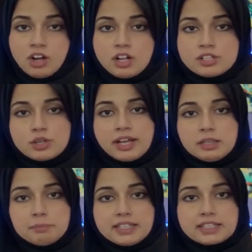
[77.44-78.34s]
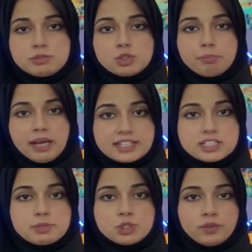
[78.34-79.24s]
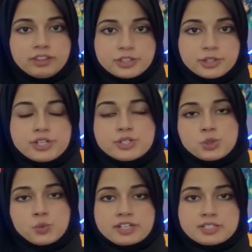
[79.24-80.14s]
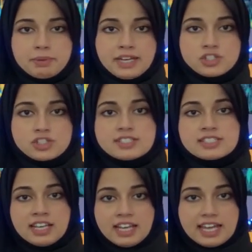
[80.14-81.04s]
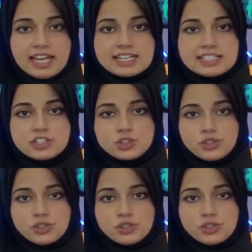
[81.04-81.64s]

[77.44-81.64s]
also helping them to balance between their duties towards patients and